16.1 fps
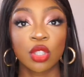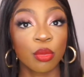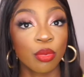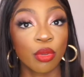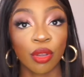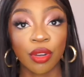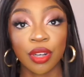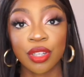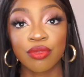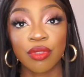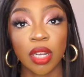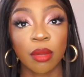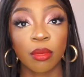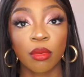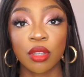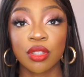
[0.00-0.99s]
to be honest, red
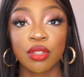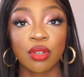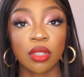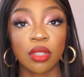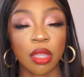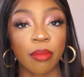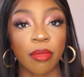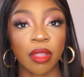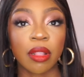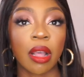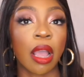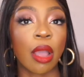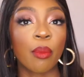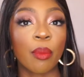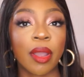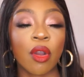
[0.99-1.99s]
lip gloss is not something that
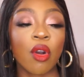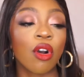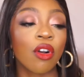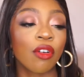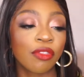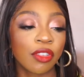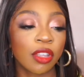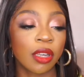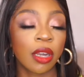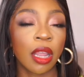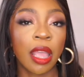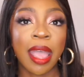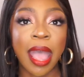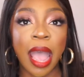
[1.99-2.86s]
I wear often.